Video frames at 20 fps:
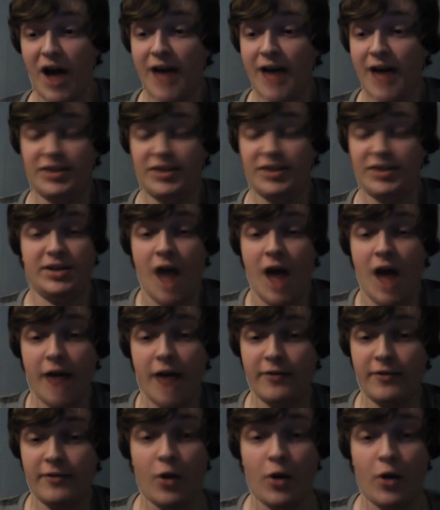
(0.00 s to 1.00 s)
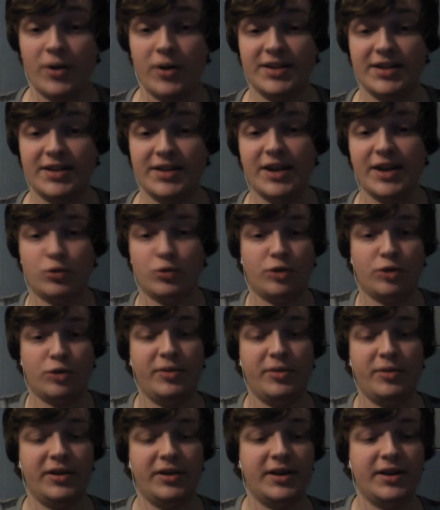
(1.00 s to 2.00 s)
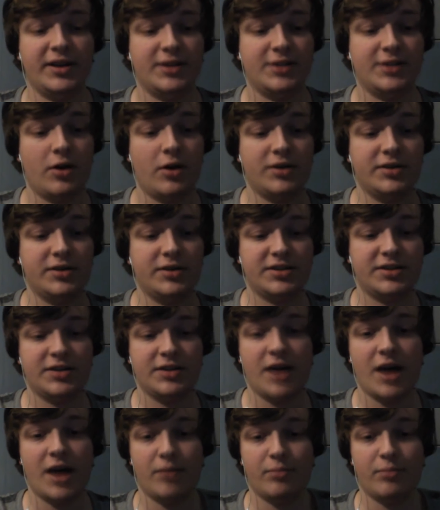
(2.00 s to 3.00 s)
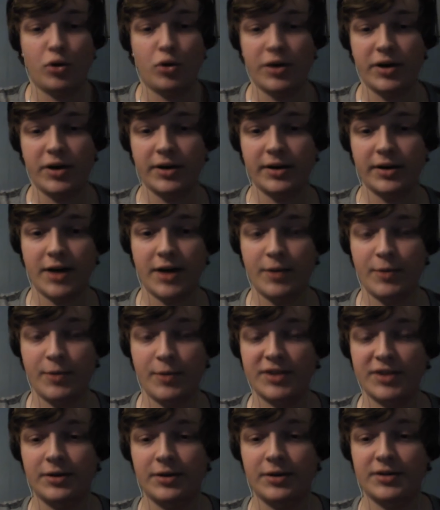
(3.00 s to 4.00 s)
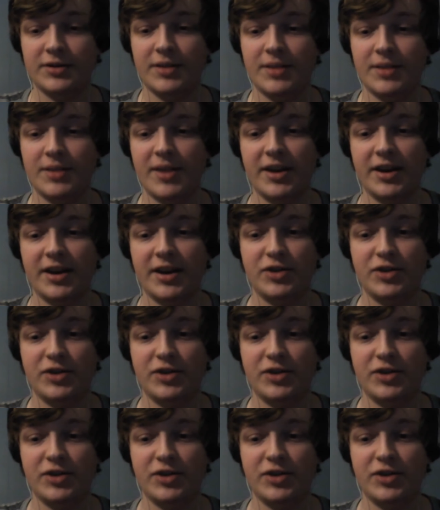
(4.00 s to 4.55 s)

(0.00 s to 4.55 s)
I've always liked world building as long as it's not boring. I mean, as long as they make it